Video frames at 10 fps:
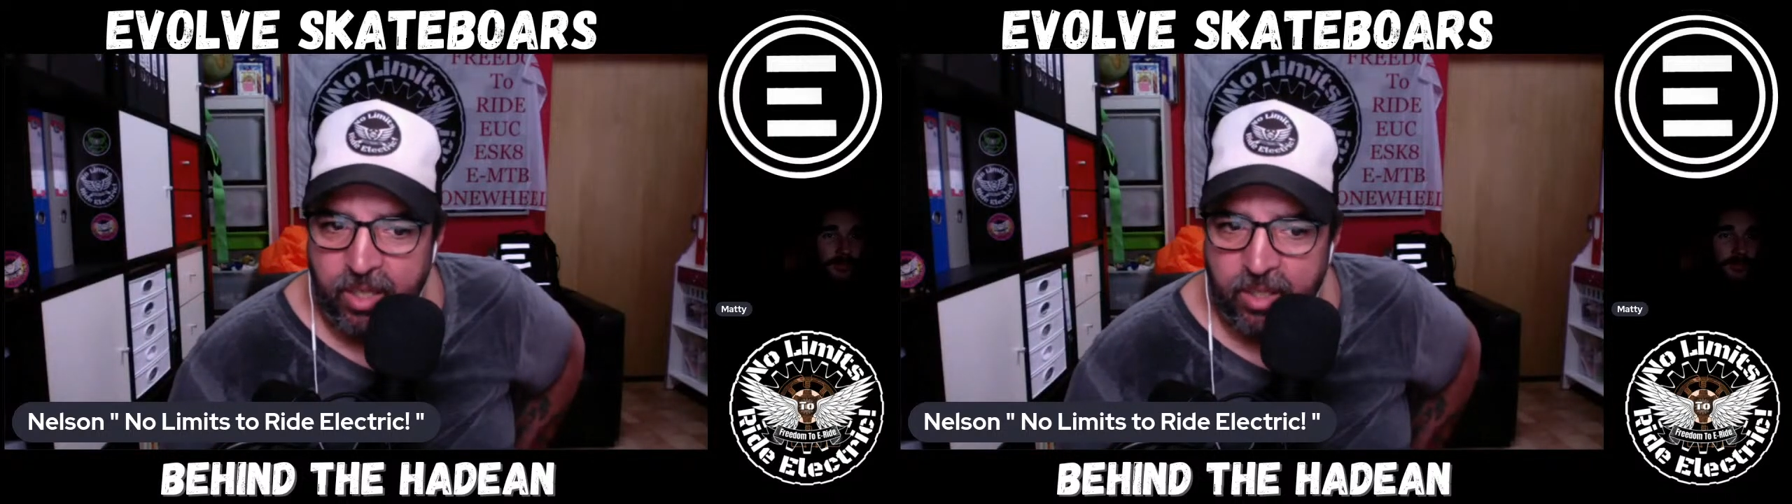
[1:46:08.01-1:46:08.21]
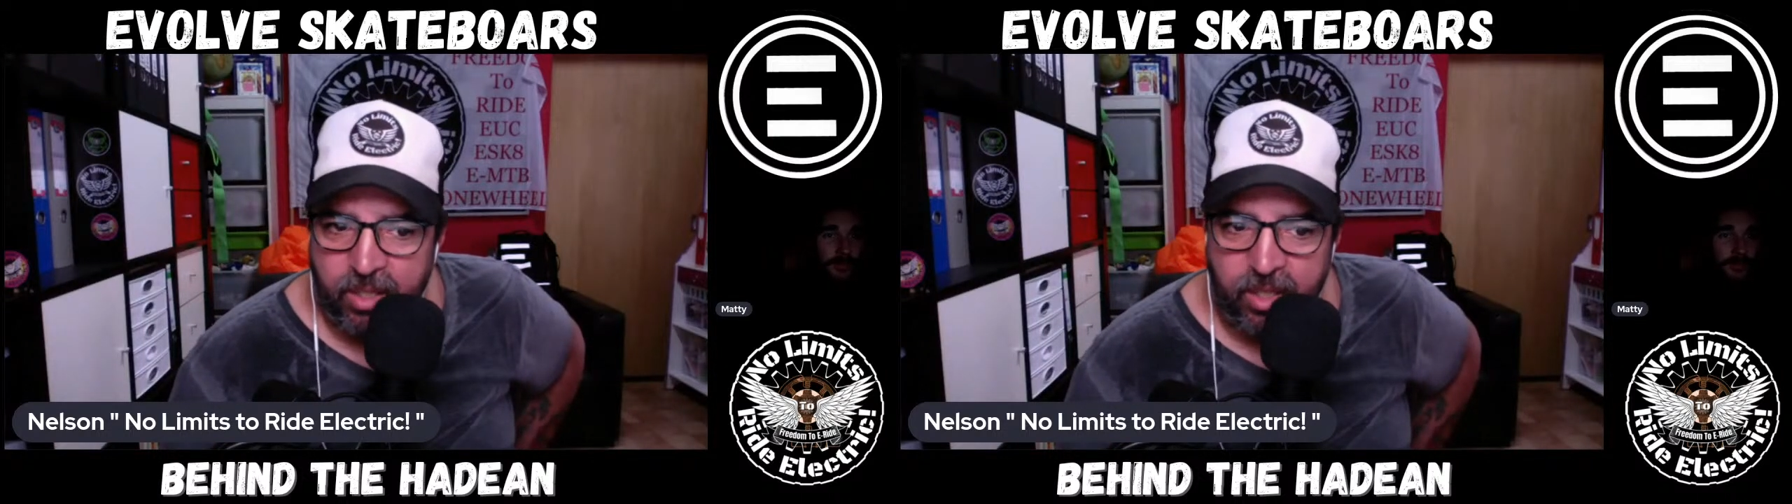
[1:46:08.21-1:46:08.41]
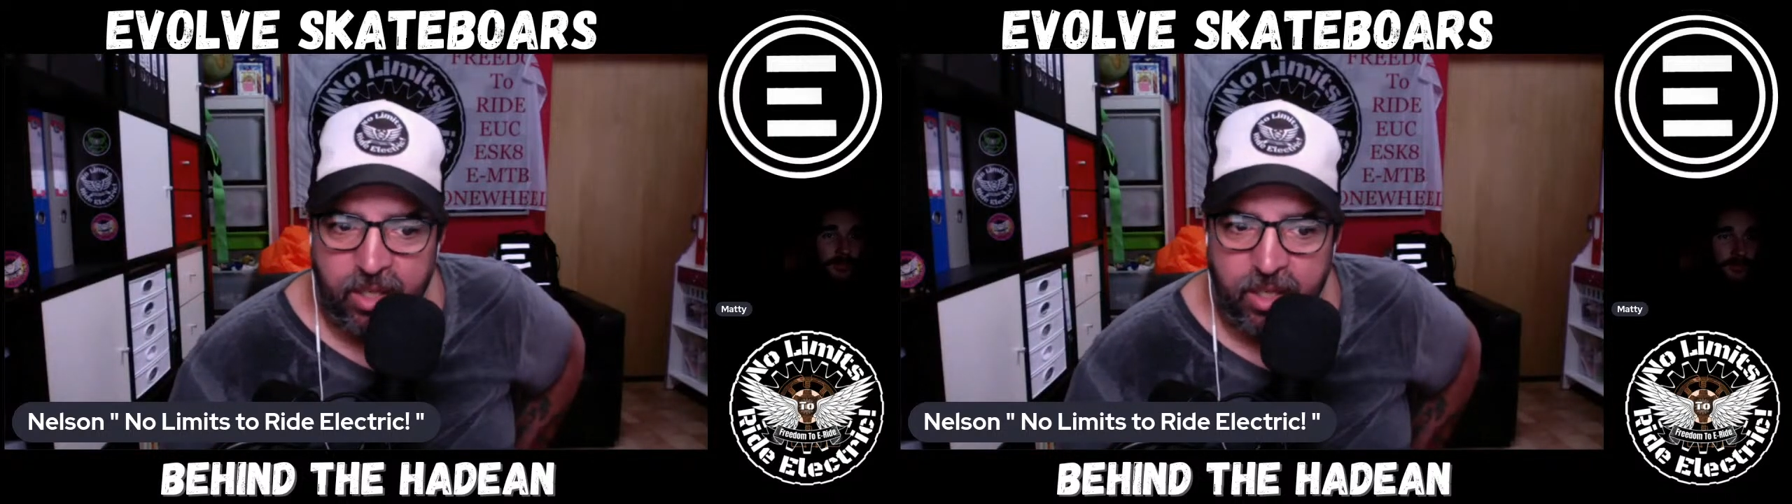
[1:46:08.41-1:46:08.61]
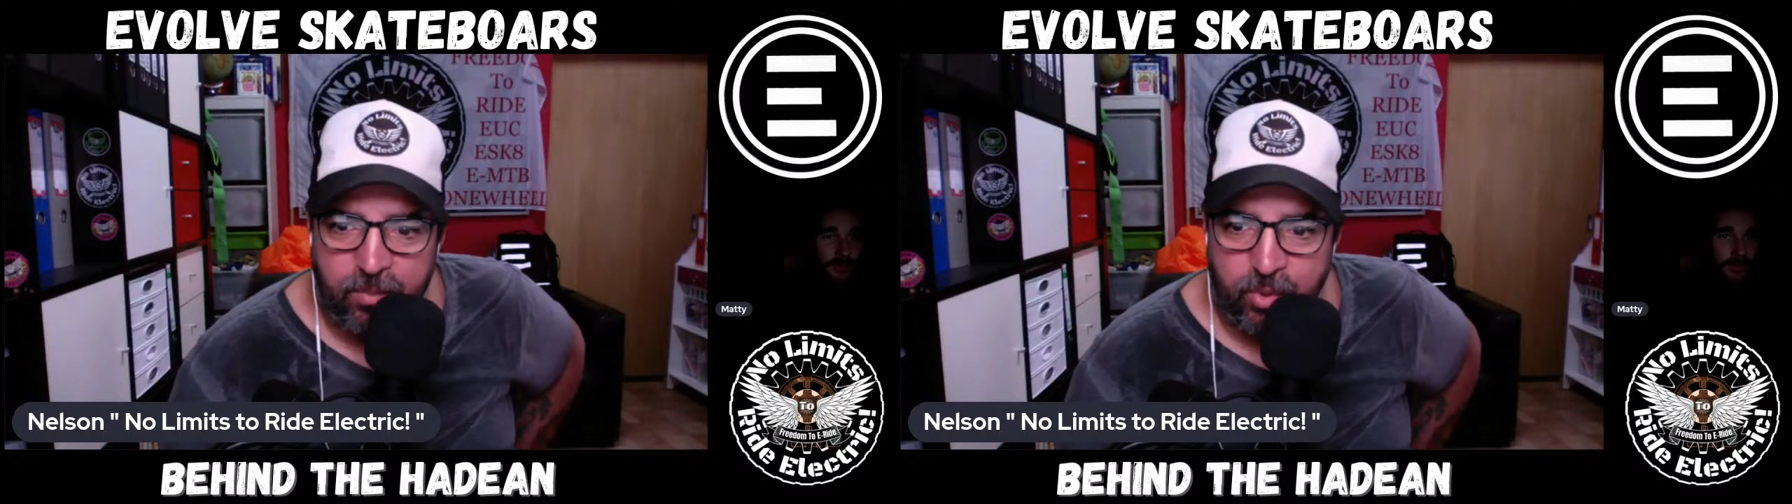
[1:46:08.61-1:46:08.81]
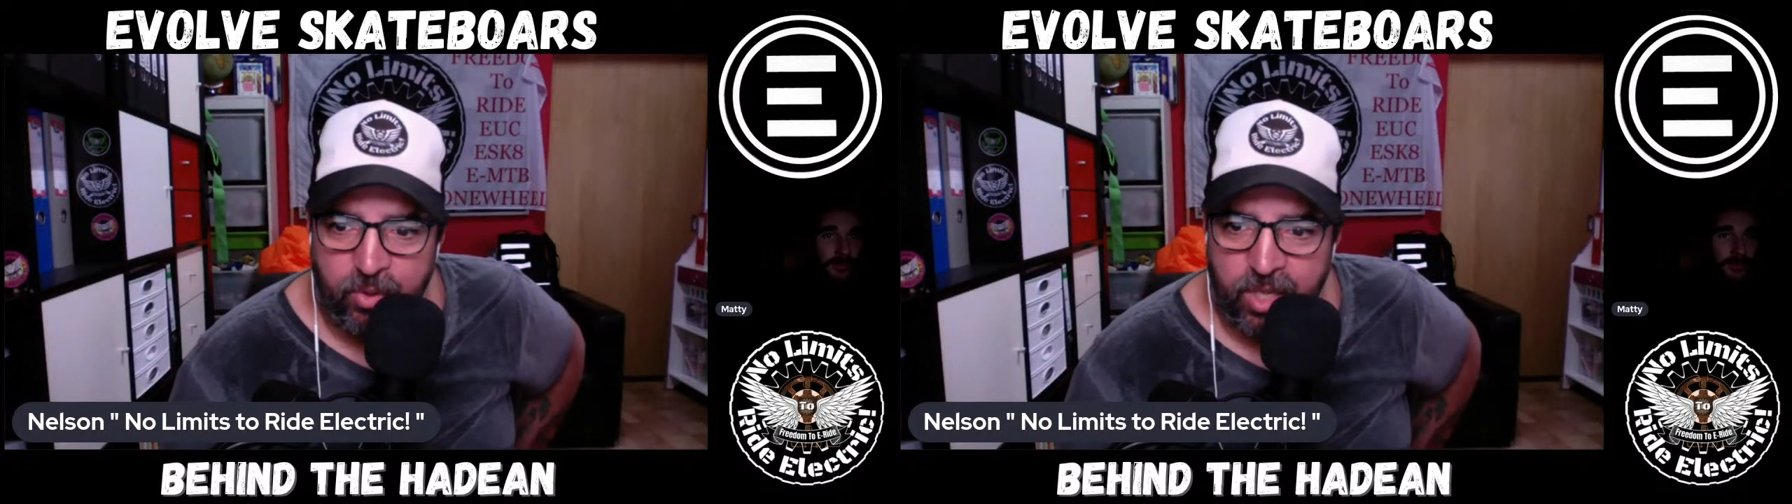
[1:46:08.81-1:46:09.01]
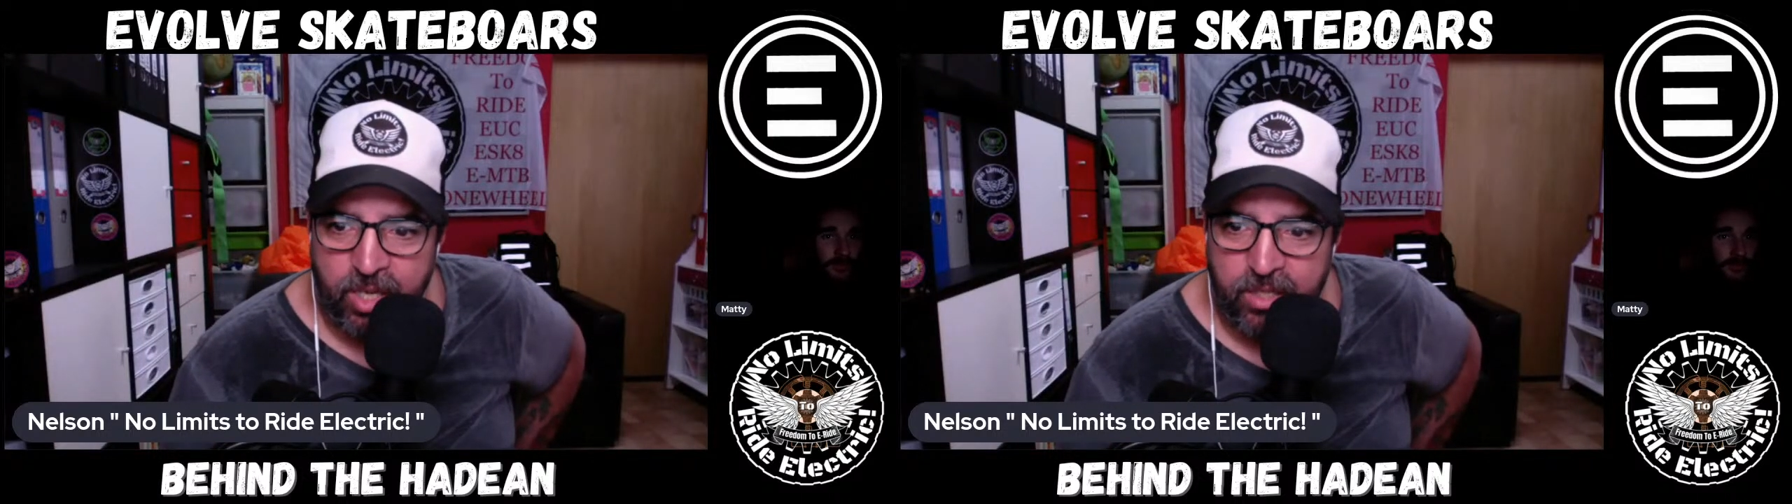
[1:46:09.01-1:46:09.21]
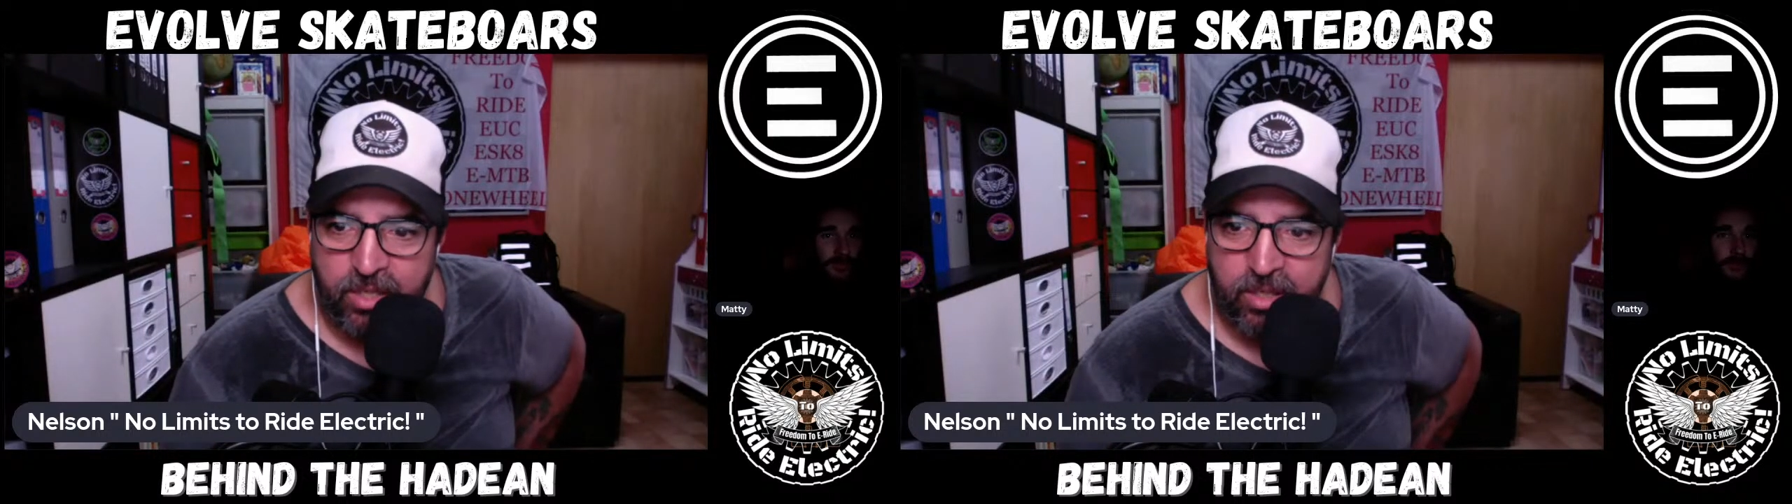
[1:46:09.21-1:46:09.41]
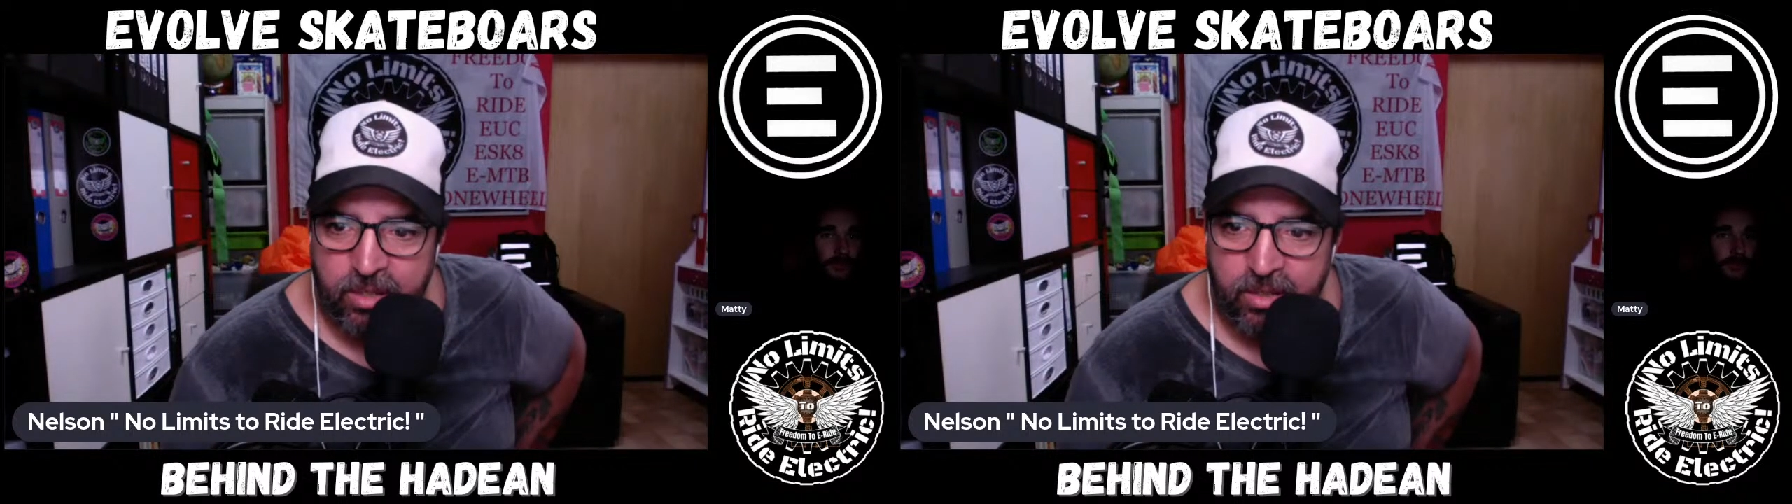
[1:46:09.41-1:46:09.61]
here in broadcast.